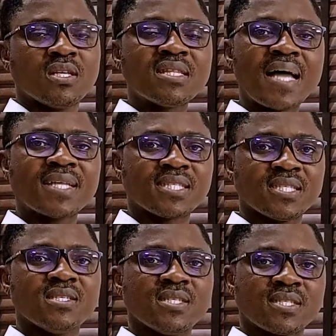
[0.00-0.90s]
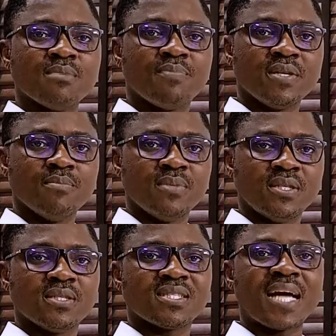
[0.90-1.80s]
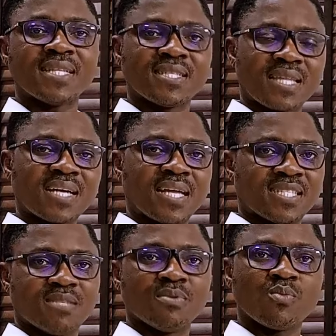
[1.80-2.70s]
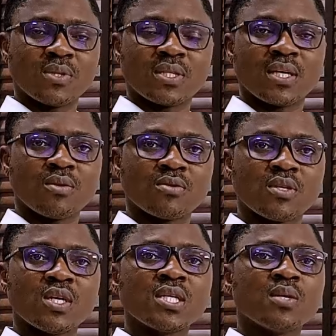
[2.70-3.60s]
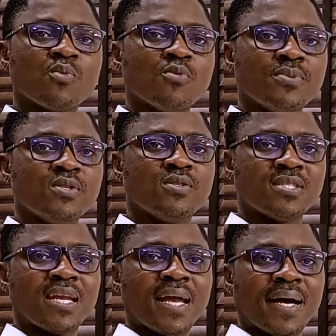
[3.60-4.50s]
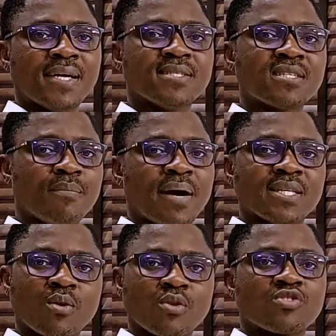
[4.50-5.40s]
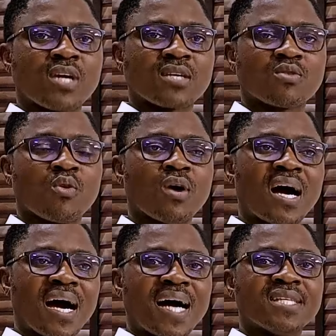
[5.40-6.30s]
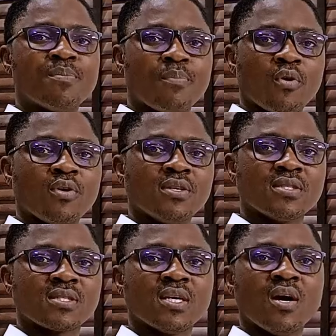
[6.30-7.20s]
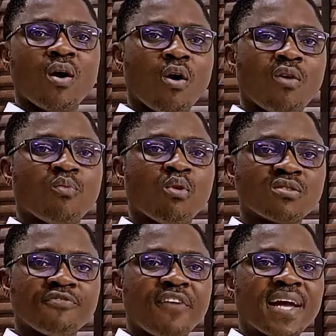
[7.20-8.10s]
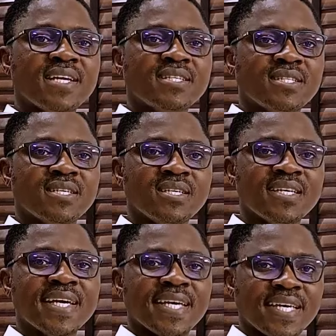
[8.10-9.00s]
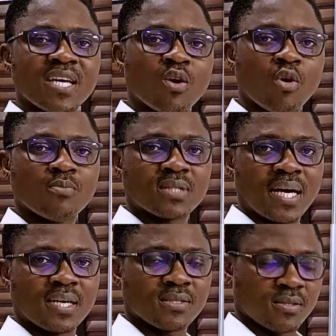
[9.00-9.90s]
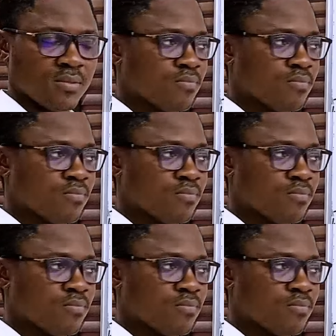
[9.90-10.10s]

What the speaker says: That simply means that the tax that is being withheld will be utilized by the contractor at the point of what? Filing the income tax.